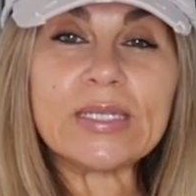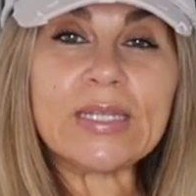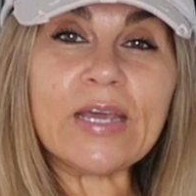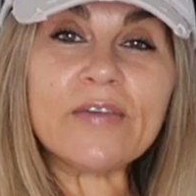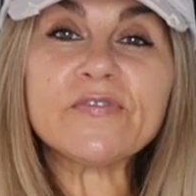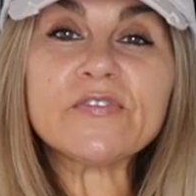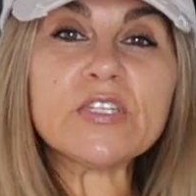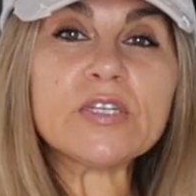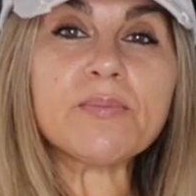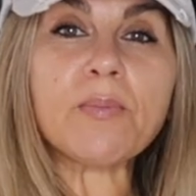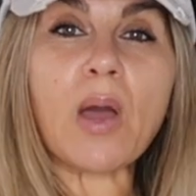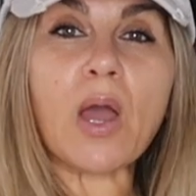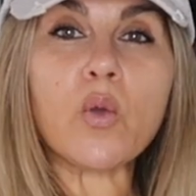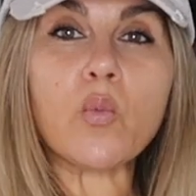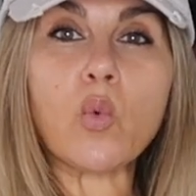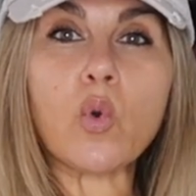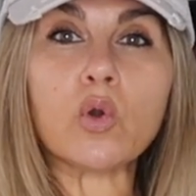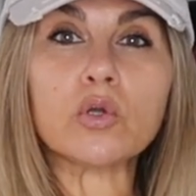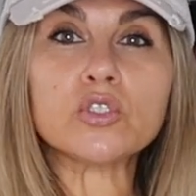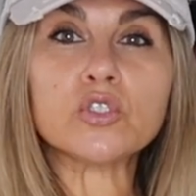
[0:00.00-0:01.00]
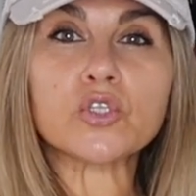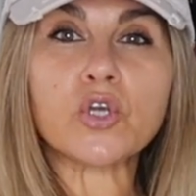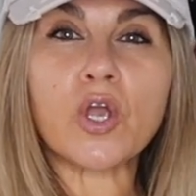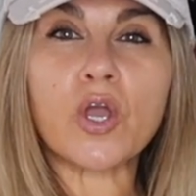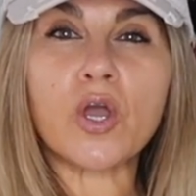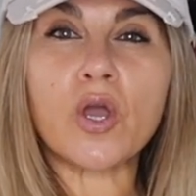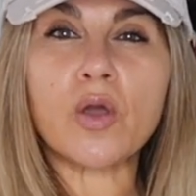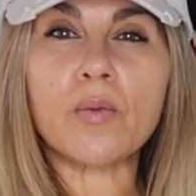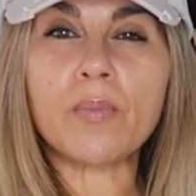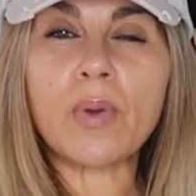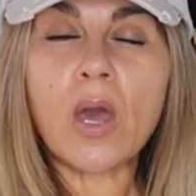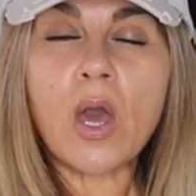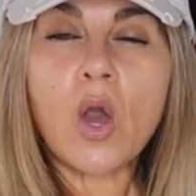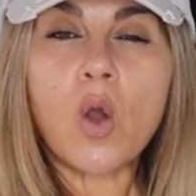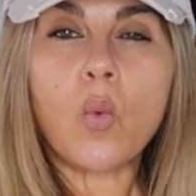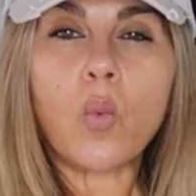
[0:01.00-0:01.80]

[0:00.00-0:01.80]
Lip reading: left in my wardrobe,